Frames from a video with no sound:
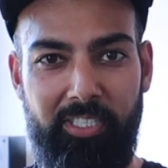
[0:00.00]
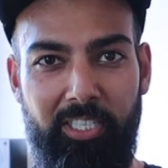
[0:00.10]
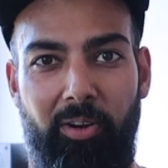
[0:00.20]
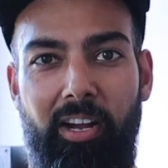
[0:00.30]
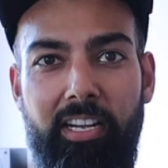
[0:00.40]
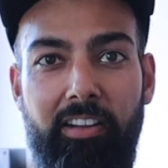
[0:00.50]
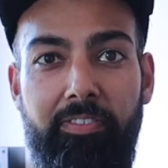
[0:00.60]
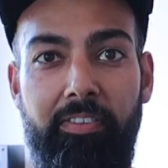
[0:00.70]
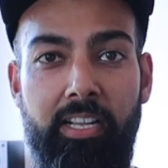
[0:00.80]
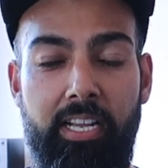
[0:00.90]
doesn't go high
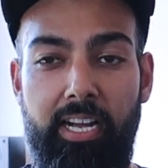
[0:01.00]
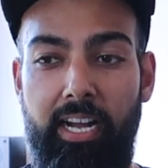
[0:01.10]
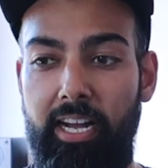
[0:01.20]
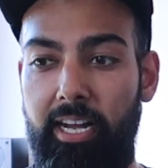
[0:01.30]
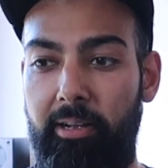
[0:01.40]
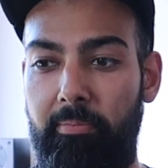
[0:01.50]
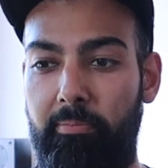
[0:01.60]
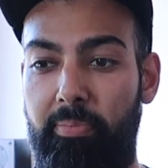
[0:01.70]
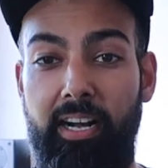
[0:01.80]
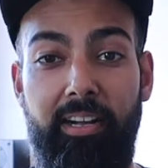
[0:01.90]
enough. Um,
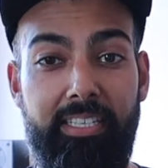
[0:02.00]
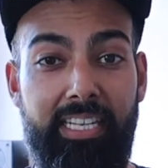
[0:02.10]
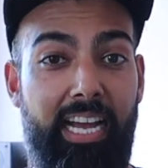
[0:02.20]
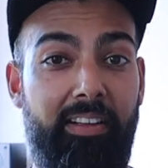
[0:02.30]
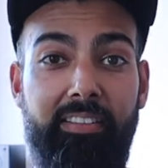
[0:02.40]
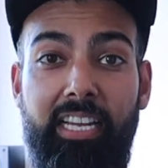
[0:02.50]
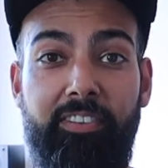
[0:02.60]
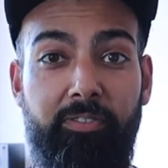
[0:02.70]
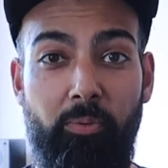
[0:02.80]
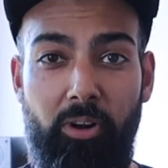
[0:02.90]
but yeah,
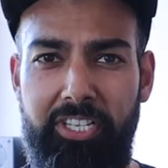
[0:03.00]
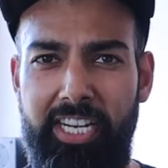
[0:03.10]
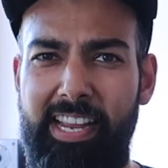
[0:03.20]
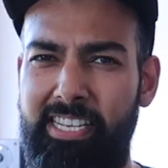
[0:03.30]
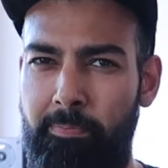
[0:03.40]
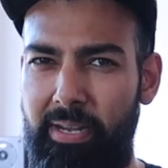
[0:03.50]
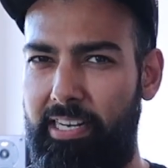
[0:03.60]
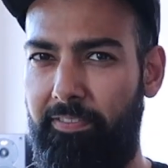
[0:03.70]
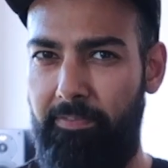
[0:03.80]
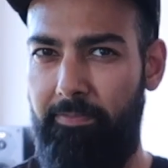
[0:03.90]
thanks for watching. It's a bit
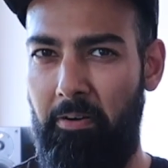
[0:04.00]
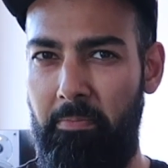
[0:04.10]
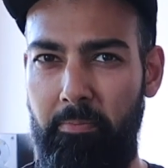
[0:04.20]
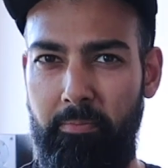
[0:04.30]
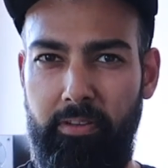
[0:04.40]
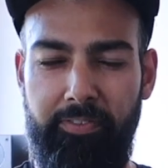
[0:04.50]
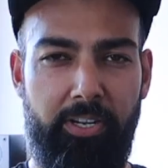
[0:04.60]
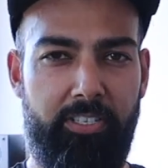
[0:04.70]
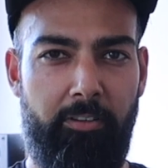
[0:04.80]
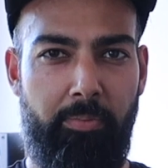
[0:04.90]
different from the
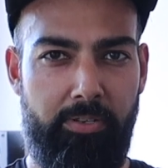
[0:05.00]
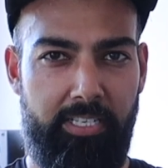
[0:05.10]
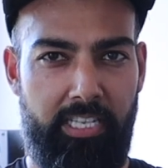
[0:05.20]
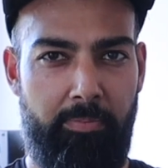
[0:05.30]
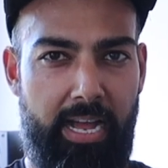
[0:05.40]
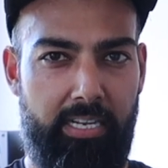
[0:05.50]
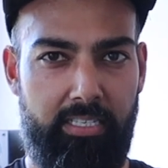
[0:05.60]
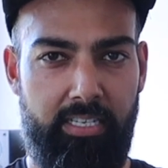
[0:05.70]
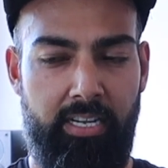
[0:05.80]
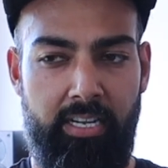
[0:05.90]
videos I posted in the
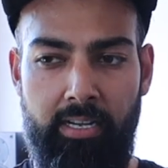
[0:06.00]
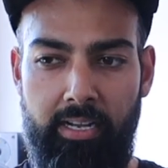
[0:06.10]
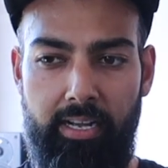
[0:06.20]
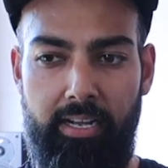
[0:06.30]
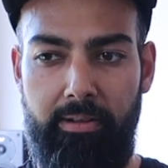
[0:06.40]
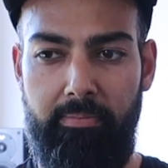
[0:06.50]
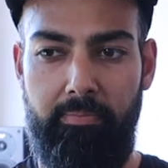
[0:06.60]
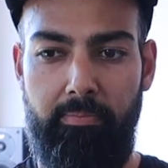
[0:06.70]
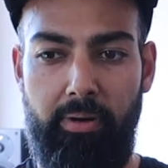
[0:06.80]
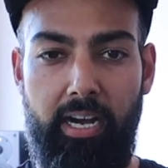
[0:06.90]
past,
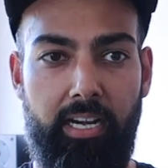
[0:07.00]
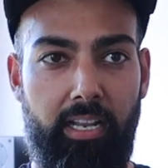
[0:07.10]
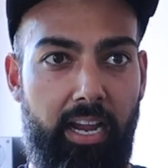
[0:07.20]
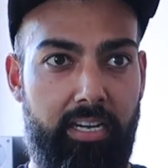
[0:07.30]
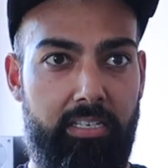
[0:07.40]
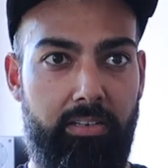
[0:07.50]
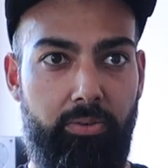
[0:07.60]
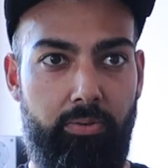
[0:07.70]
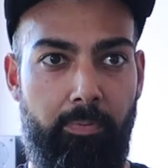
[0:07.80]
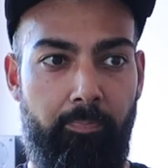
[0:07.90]
um, but I'd like
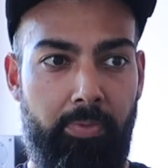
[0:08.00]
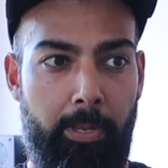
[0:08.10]
to